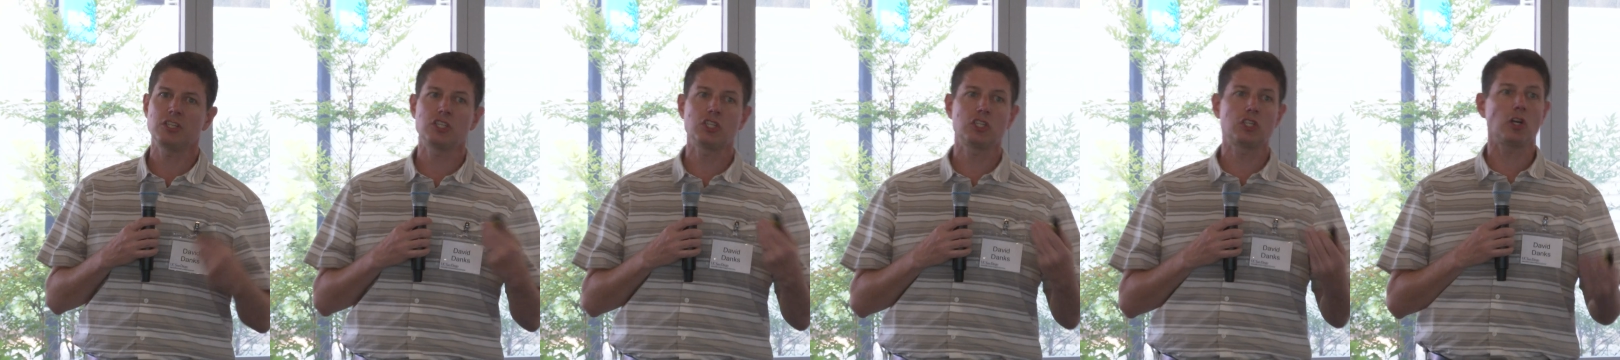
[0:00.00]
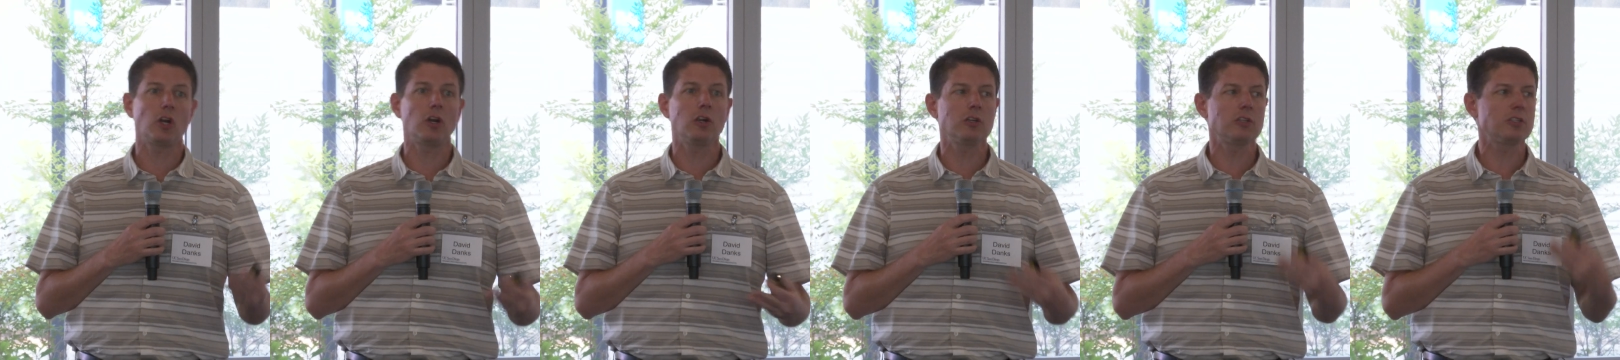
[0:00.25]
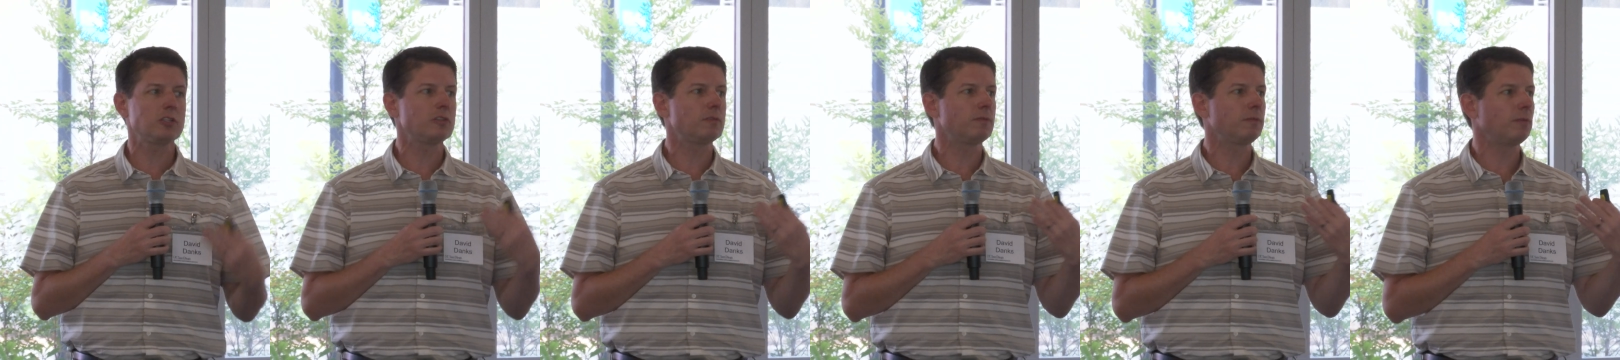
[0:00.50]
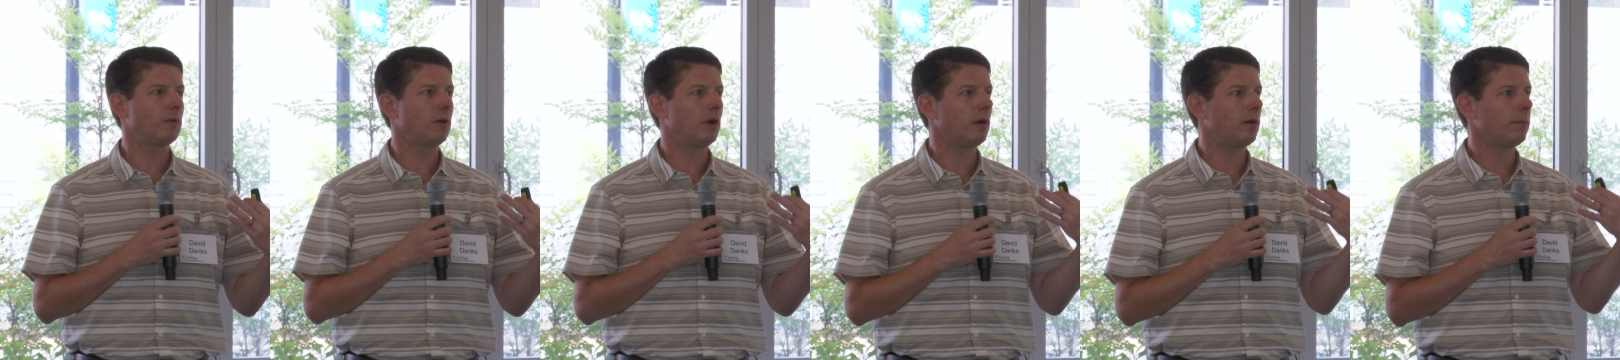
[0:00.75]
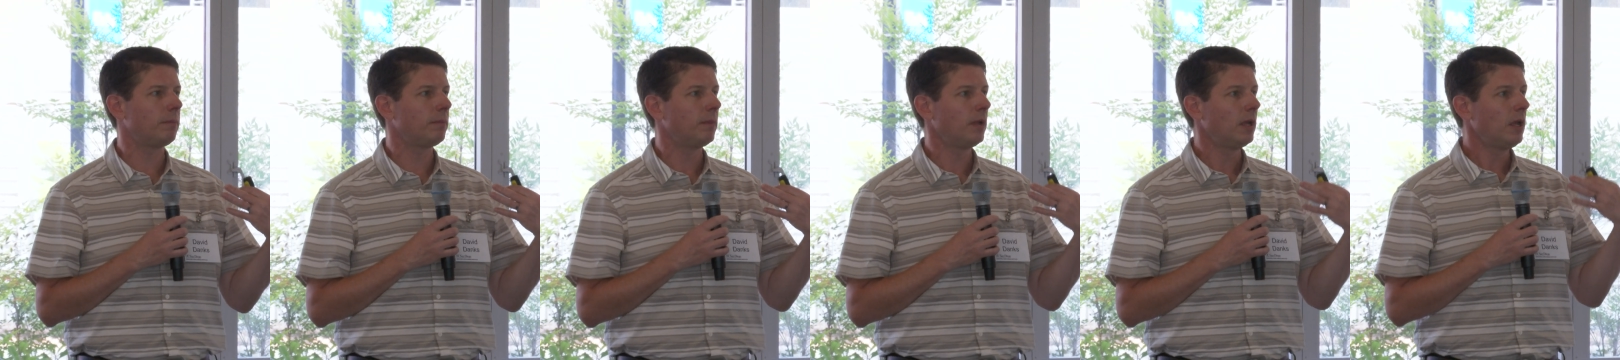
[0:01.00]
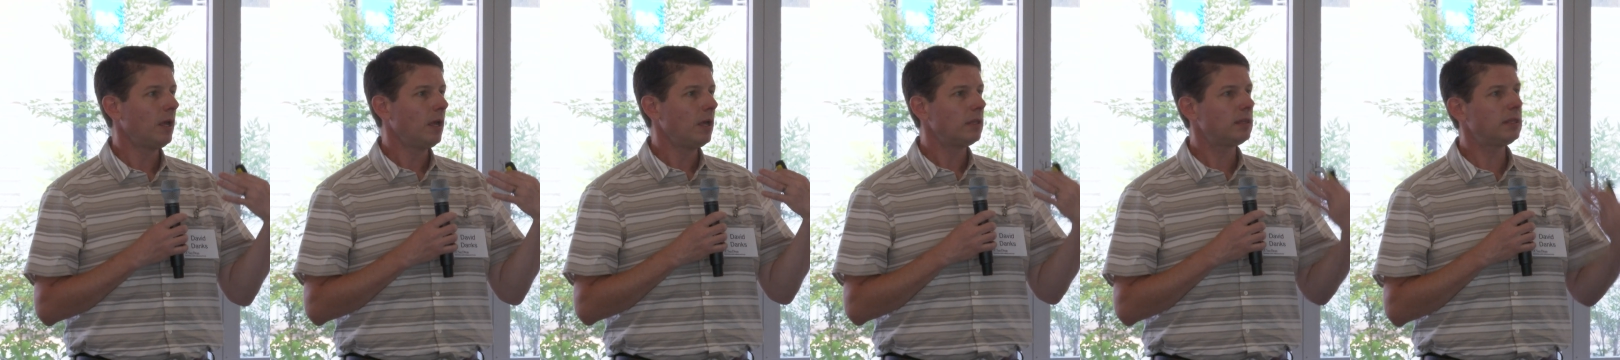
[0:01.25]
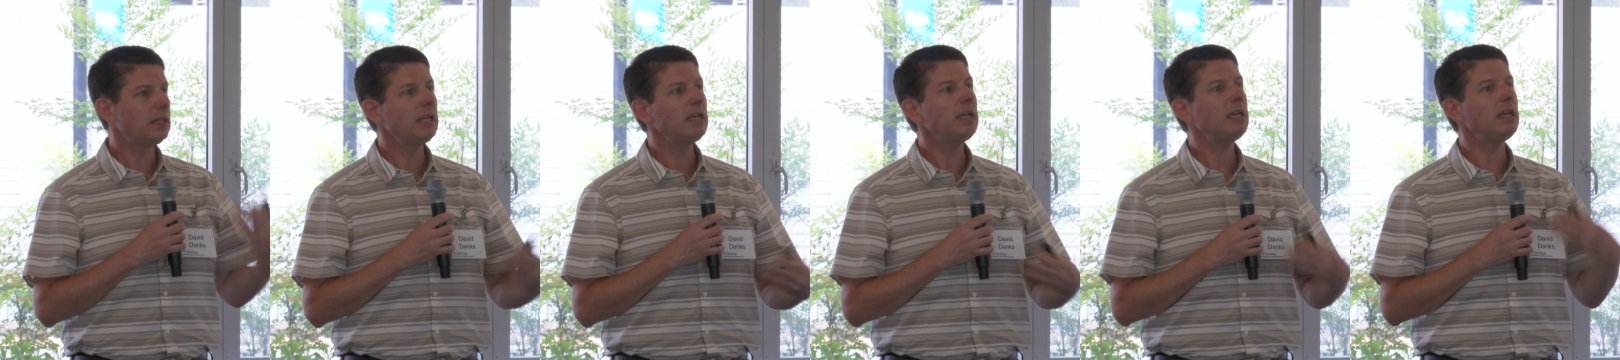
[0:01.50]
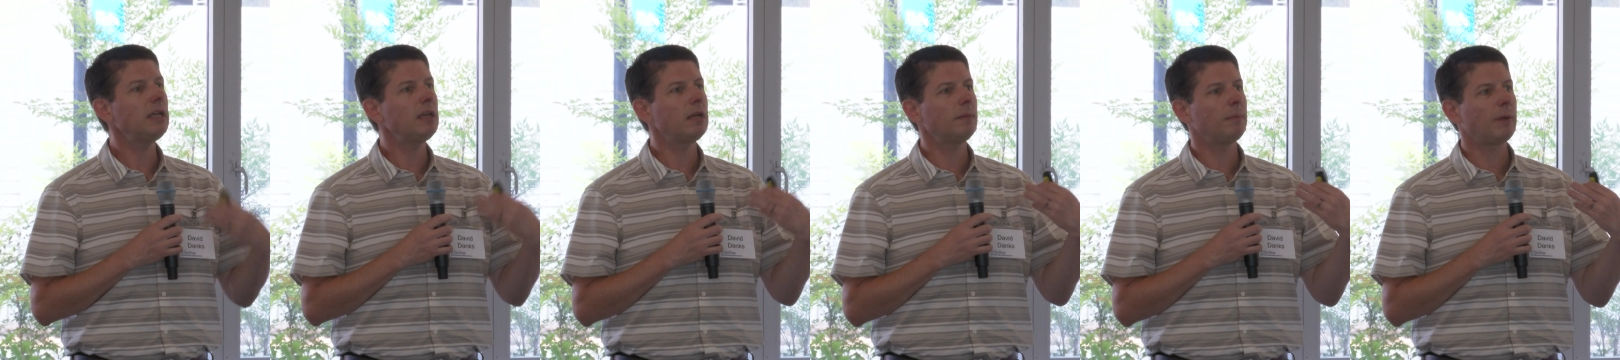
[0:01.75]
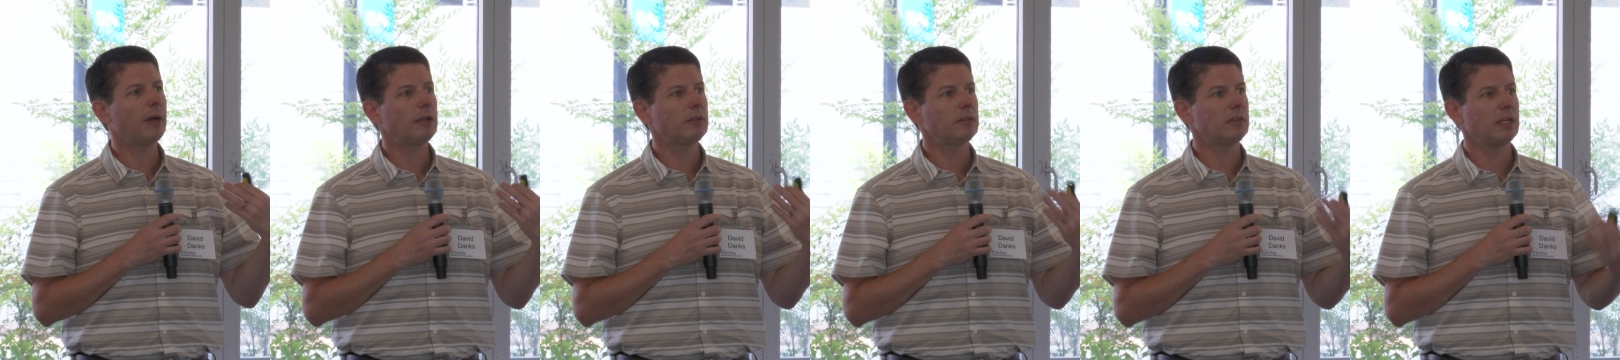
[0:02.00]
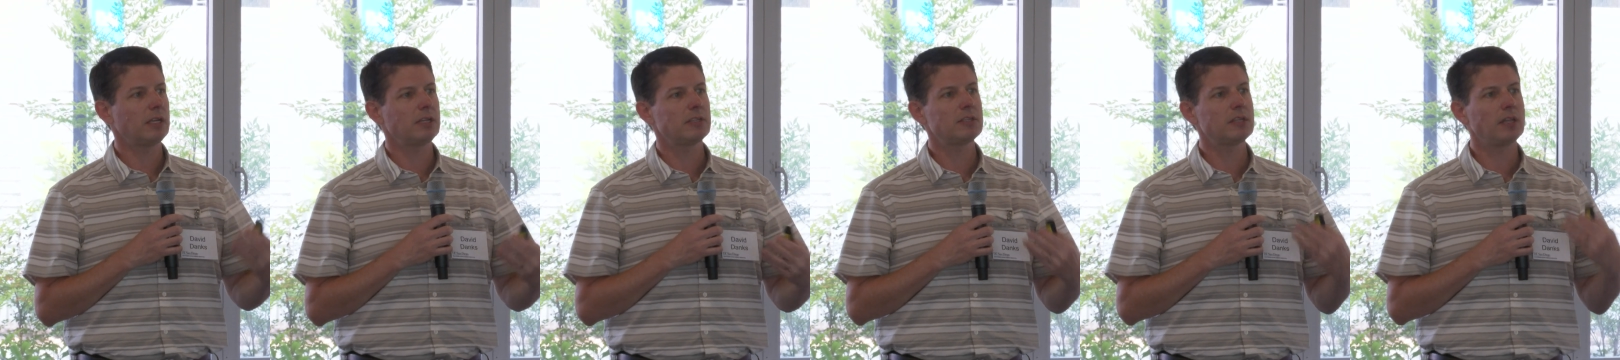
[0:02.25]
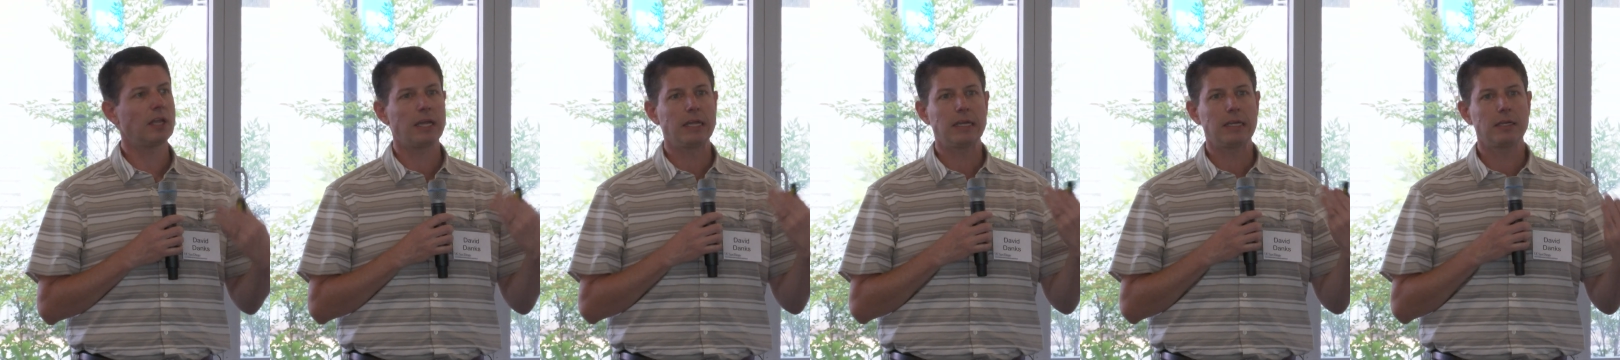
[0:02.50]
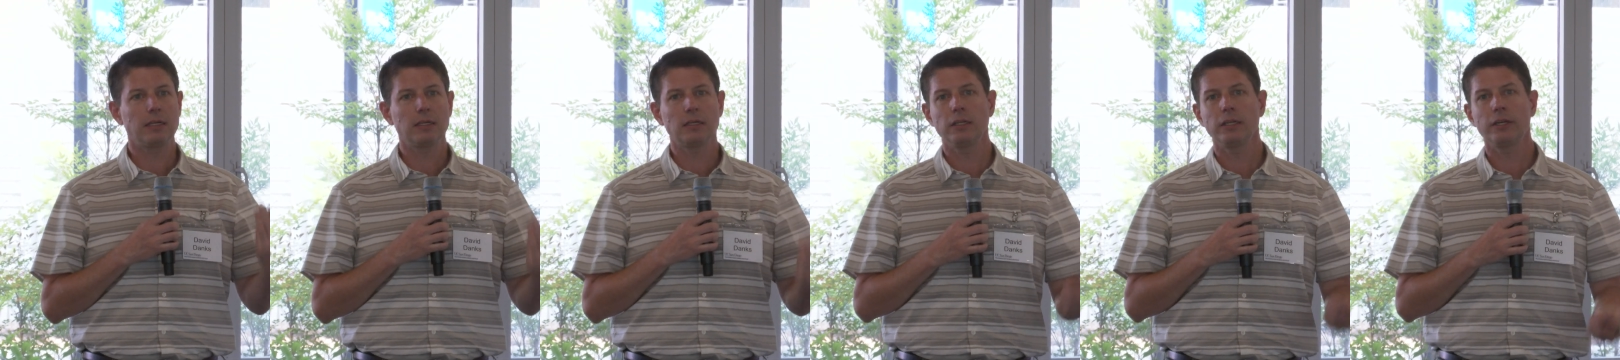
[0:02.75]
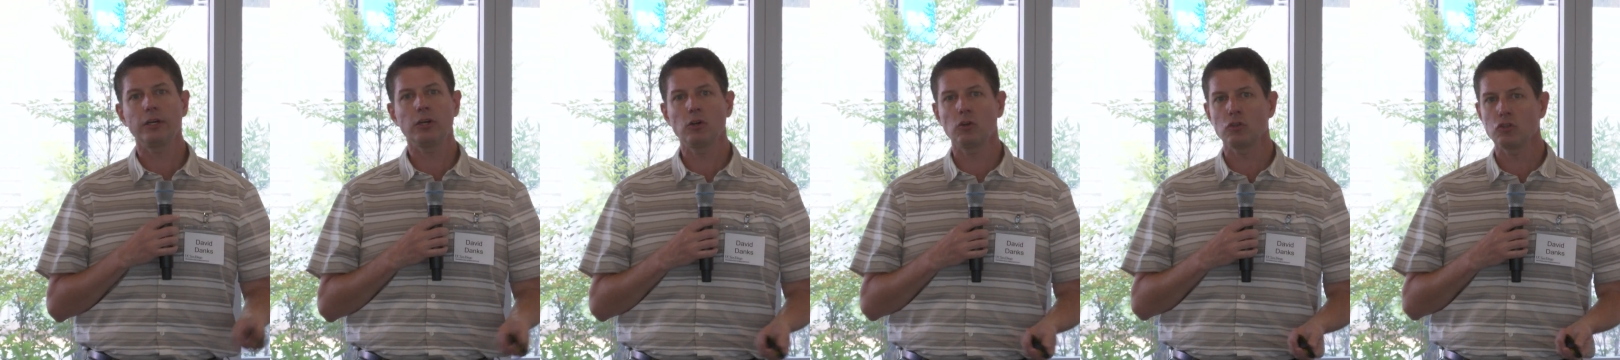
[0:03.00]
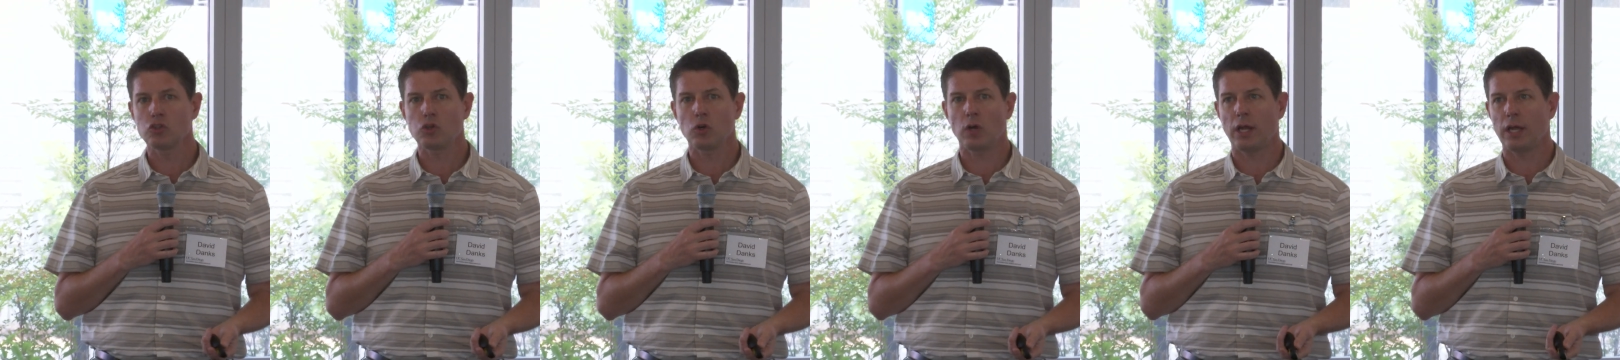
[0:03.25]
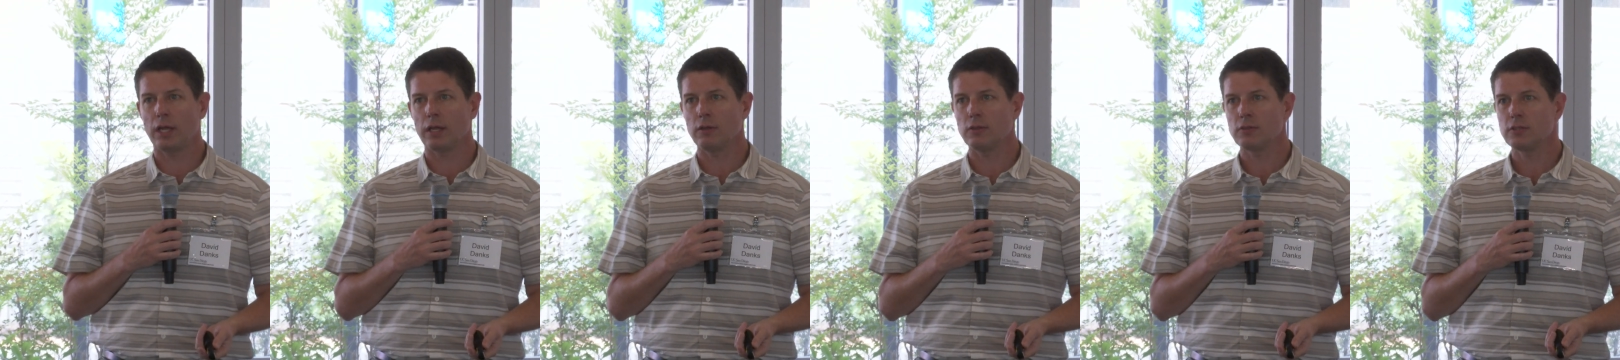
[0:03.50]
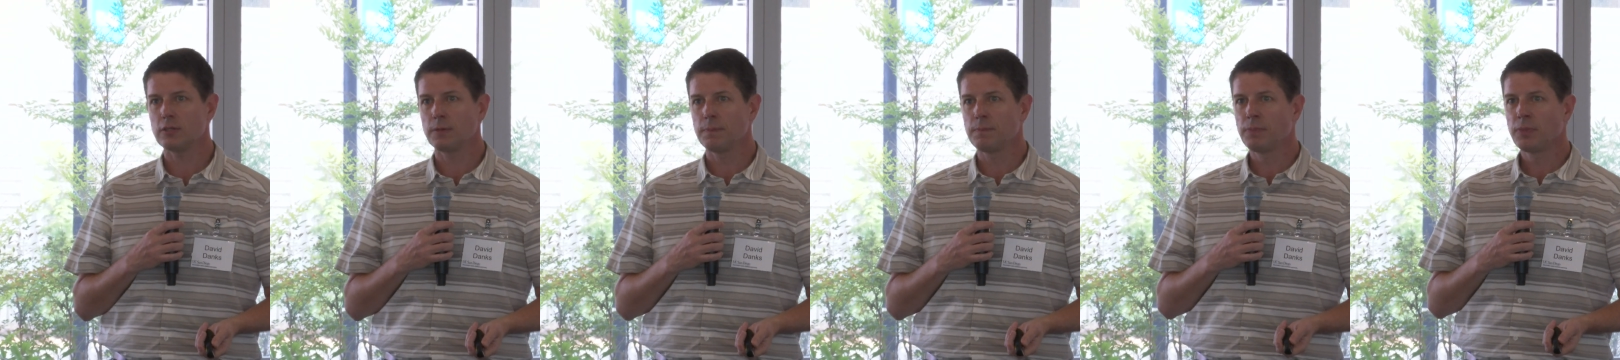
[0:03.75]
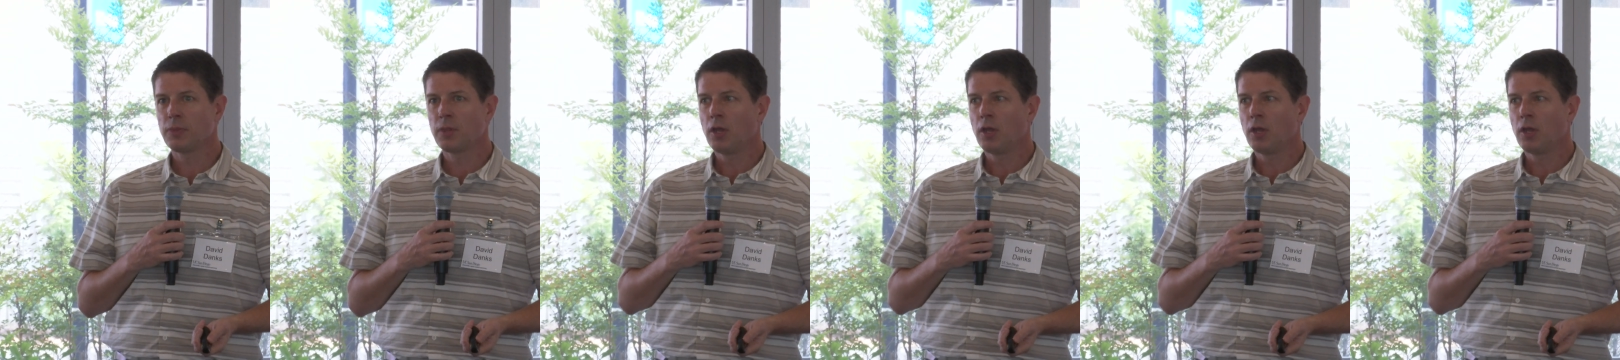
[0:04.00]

starts from thinking about things like clinical trials,